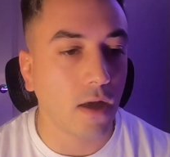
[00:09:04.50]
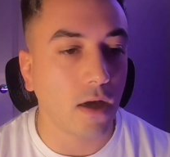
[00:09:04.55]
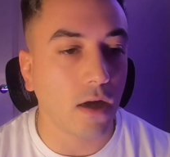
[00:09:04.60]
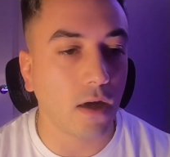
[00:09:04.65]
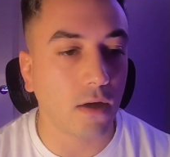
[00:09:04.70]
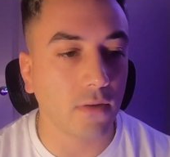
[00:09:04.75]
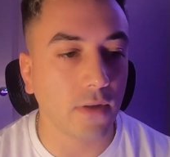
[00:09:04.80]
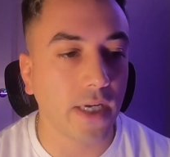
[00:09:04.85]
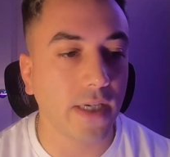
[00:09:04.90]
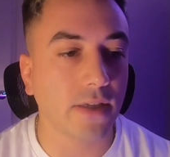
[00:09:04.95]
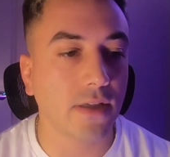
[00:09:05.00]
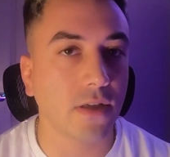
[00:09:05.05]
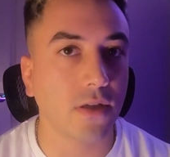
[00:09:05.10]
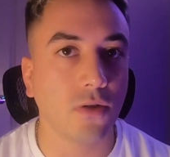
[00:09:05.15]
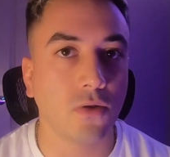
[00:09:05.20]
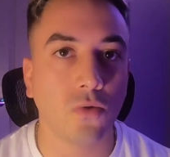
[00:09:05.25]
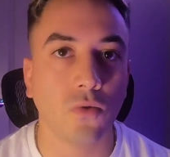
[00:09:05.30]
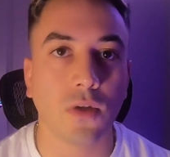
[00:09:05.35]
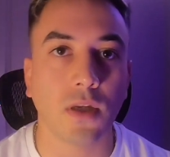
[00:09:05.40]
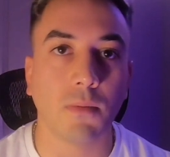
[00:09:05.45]
Unless
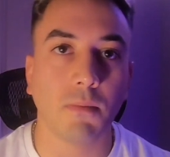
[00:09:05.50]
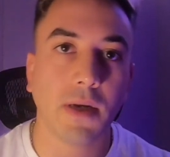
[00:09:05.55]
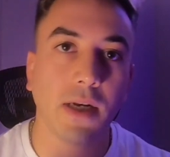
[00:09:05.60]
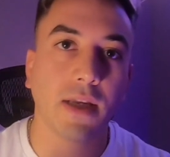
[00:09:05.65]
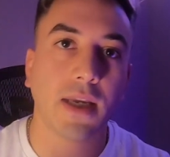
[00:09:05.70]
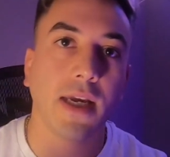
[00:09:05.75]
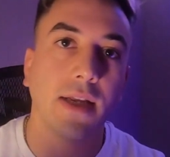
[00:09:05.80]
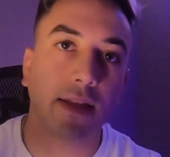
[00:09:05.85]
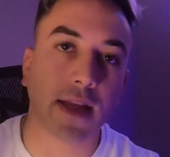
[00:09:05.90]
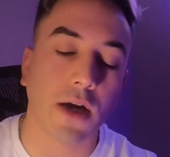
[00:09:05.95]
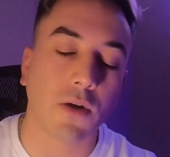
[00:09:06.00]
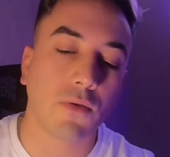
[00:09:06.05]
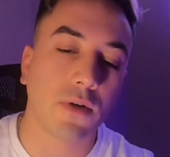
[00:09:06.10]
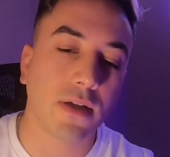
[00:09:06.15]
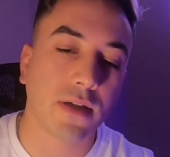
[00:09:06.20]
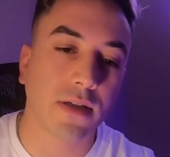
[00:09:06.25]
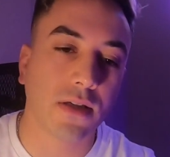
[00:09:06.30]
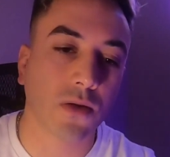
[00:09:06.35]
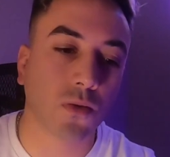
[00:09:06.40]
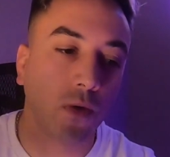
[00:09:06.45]
you can mitigate that
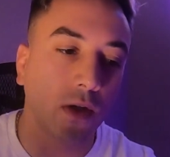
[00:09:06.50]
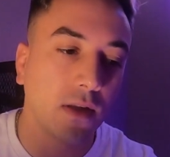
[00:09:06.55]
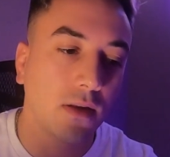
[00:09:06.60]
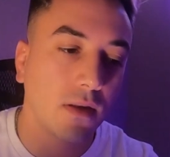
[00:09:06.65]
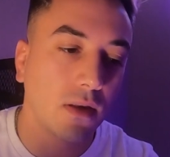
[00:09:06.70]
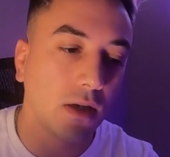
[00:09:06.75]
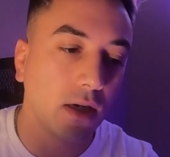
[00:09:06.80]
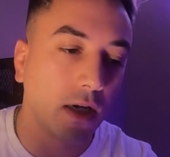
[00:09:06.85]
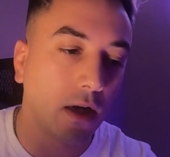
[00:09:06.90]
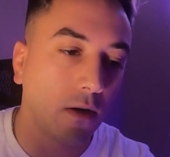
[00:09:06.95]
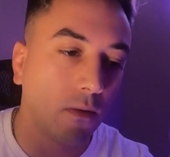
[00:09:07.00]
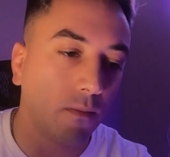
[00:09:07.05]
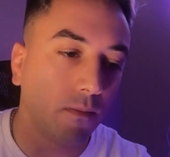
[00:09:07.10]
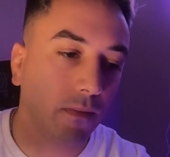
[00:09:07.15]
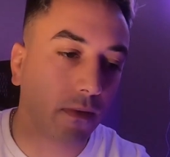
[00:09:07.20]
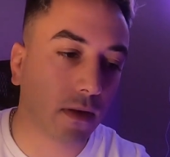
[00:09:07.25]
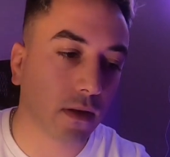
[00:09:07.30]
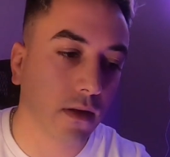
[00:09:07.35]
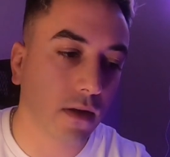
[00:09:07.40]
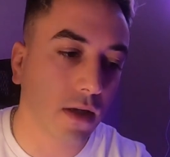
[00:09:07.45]
risk with, you know,
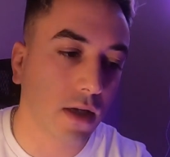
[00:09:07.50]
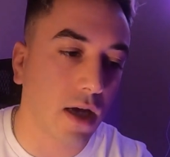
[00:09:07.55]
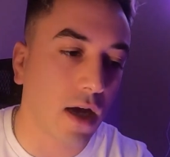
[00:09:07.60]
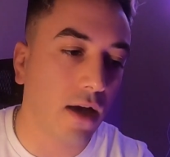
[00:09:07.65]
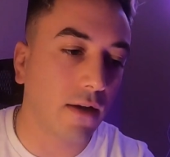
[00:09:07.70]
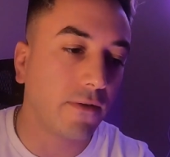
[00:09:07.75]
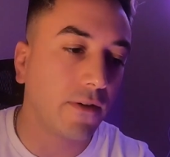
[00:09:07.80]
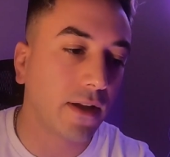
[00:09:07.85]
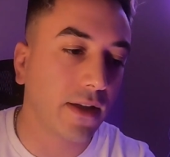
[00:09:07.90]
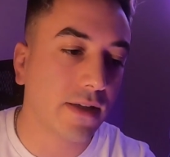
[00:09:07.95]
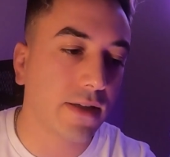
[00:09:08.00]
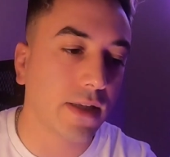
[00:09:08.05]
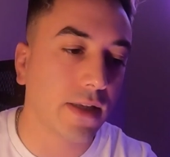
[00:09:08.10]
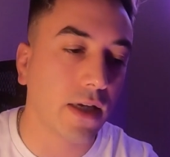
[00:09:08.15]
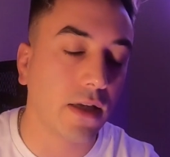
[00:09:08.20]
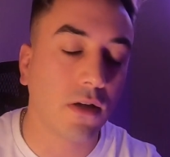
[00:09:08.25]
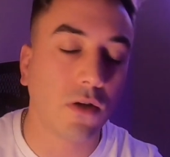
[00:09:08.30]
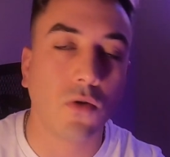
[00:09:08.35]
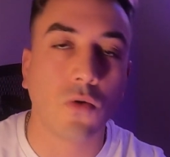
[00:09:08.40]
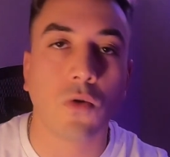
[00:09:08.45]
the confidence
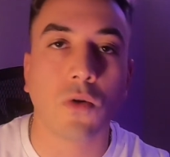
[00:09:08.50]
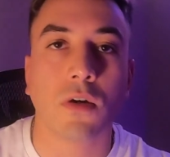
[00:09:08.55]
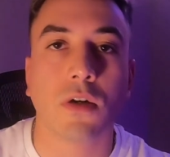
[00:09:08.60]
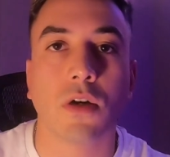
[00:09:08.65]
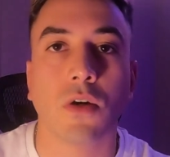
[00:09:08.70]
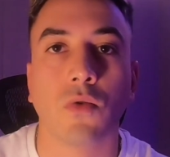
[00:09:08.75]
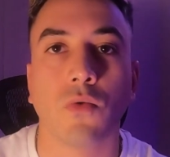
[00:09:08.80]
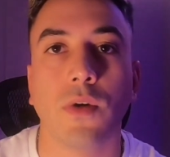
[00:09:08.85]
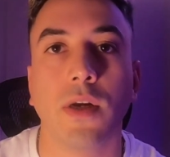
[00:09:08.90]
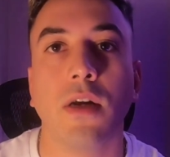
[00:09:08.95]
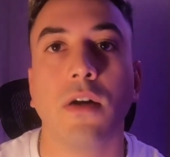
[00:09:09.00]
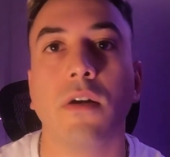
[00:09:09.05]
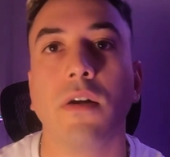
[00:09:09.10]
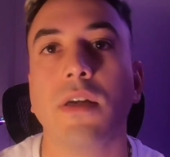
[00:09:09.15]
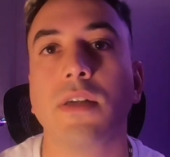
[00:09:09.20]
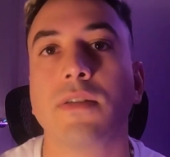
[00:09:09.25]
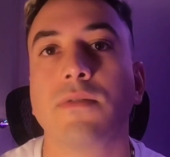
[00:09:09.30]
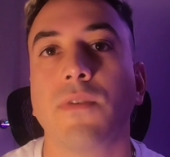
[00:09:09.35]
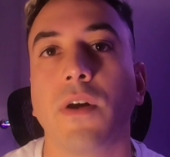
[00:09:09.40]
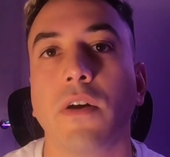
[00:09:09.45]
that your career
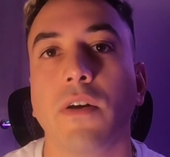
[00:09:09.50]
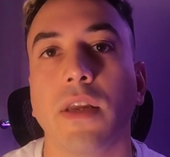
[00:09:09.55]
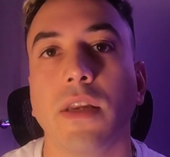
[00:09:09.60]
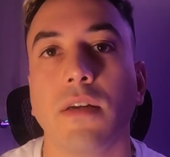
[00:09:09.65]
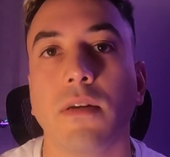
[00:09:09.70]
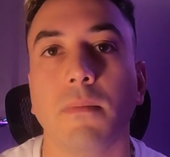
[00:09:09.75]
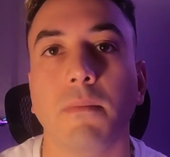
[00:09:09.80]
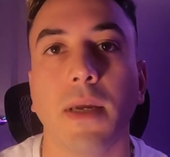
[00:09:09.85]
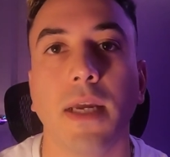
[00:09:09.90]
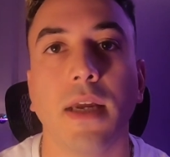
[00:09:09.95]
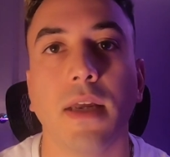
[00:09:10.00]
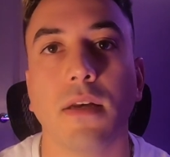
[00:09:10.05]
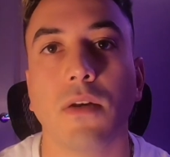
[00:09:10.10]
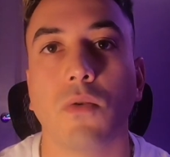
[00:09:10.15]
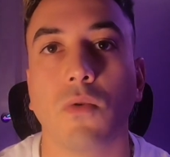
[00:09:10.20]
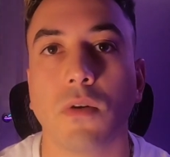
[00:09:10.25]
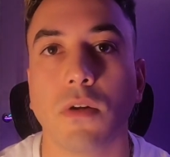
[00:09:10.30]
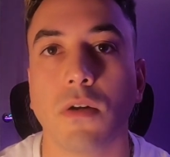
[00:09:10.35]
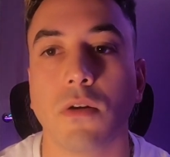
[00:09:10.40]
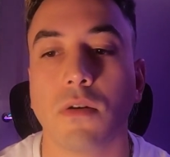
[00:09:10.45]
is very in demand,
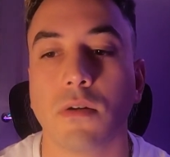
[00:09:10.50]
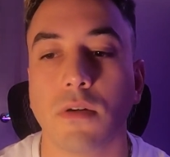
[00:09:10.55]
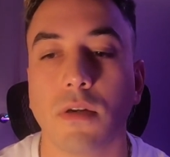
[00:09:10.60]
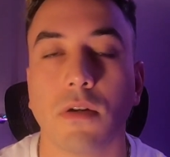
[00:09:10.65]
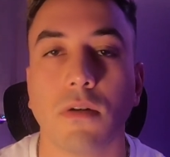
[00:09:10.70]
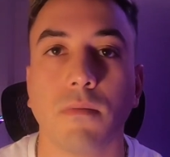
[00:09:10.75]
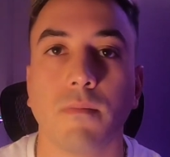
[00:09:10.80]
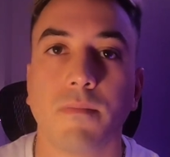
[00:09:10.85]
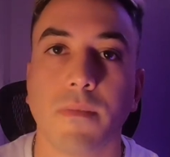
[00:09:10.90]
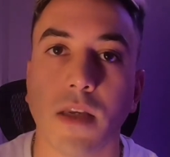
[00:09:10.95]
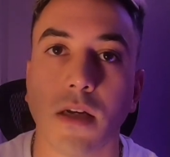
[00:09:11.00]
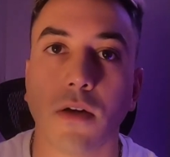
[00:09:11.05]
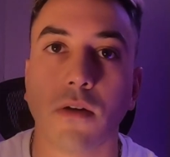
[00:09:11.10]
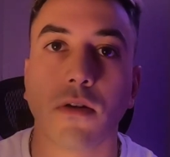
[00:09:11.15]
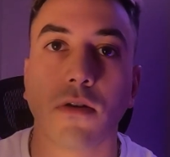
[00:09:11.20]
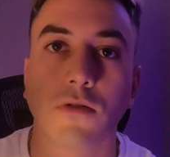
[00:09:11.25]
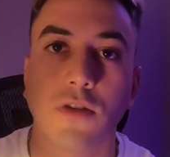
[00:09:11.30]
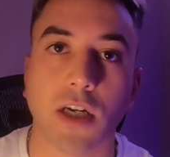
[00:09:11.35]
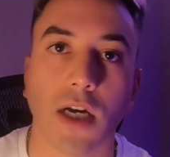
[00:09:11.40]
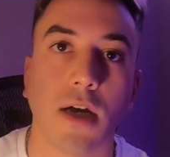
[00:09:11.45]
or
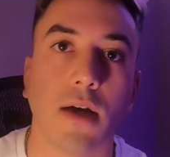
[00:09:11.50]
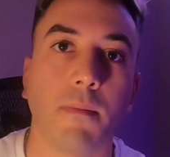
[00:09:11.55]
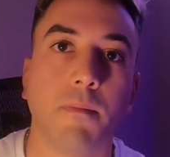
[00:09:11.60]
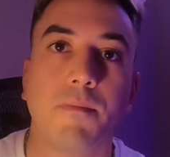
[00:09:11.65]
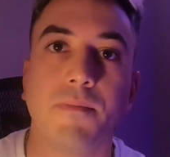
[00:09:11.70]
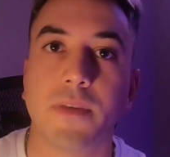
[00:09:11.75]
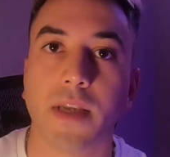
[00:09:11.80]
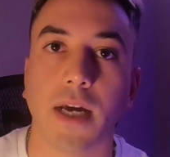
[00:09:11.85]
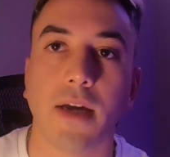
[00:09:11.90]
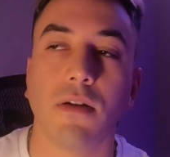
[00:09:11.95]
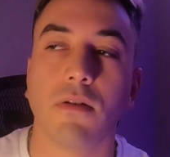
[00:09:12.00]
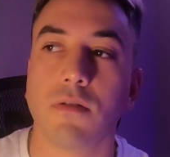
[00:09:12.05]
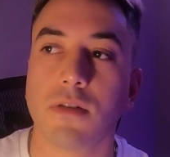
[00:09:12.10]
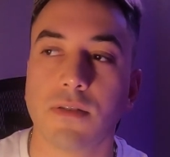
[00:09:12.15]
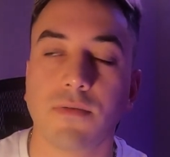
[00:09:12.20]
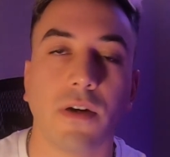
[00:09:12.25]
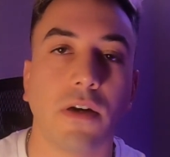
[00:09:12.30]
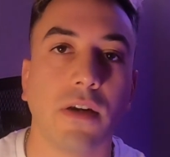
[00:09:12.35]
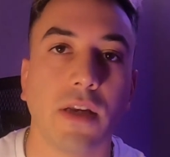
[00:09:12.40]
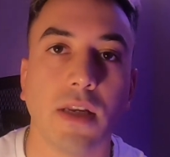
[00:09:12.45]
your job title is
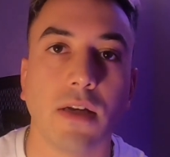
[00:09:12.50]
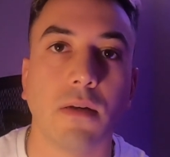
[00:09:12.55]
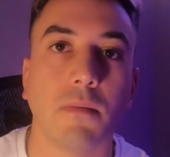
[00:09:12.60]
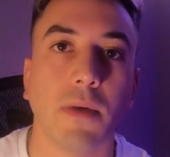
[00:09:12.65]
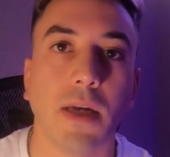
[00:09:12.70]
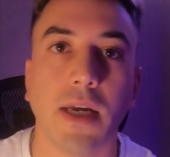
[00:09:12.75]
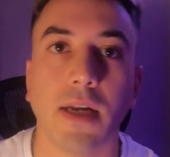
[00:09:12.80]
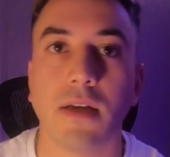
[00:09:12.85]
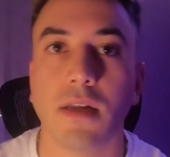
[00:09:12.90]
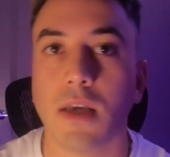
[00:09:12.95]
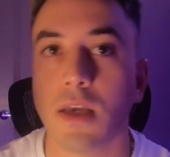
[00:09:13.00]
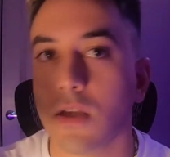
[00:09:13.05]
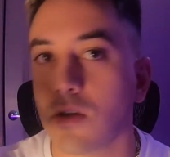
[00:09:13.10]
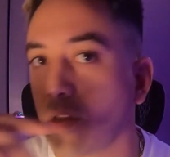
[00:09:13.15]
very in demand.